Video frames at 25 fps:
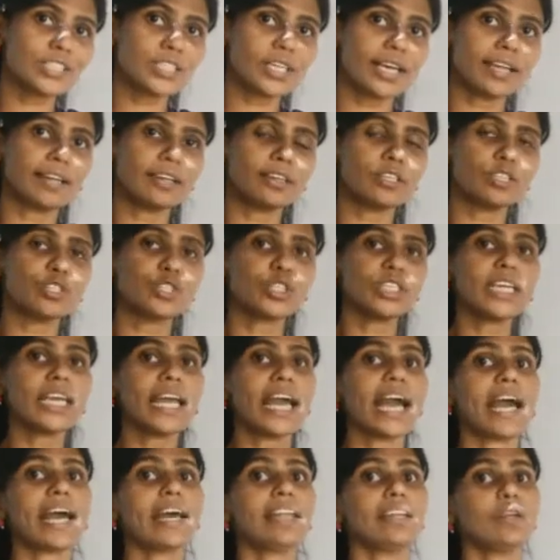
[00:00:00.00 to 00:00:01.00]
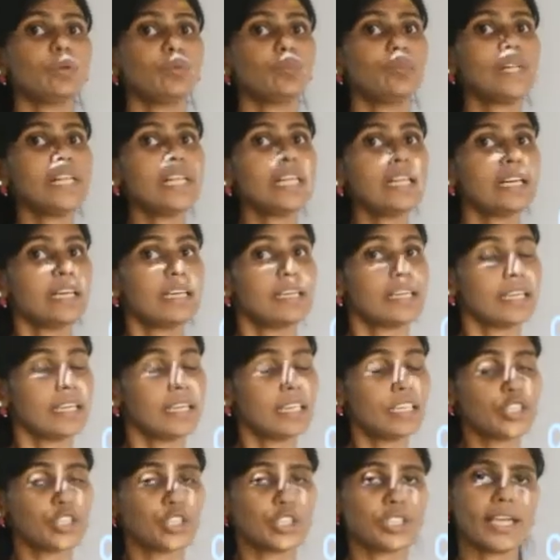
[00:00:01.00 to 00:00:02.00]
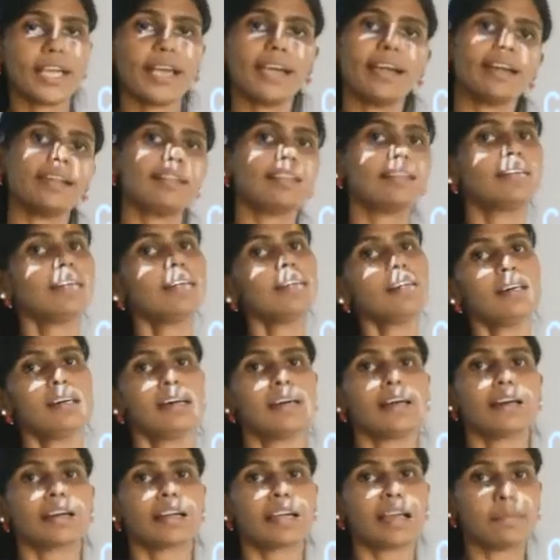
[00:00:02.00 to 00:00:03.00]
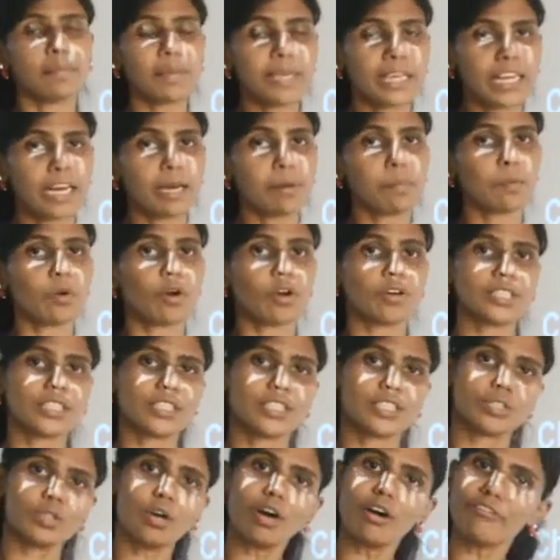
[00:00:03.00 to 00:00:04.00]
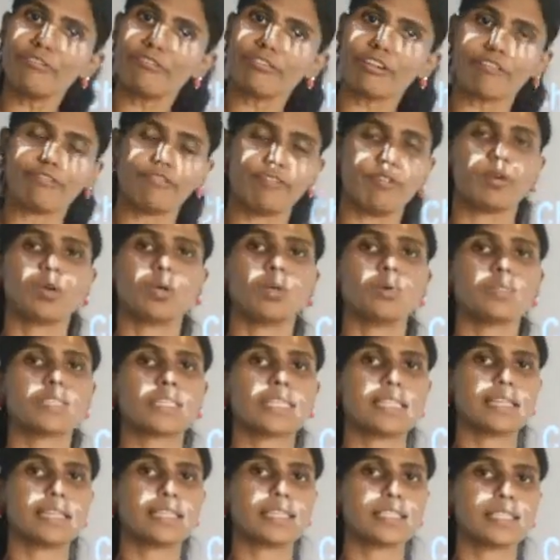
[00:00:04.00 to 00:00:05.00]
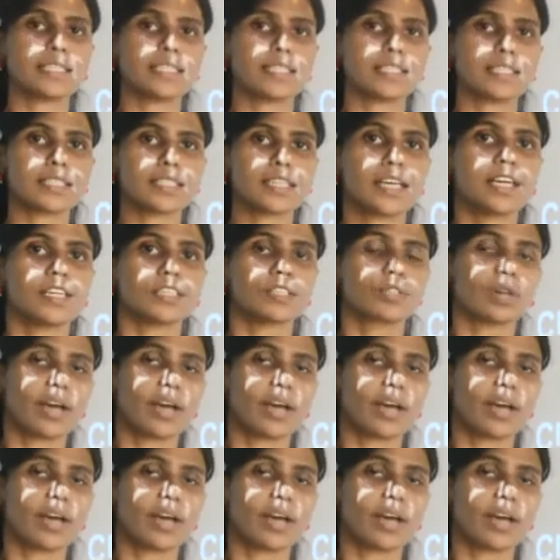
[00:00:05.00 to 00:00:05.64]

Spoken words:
energy, and it will initiate the chemical process of photosynthesis.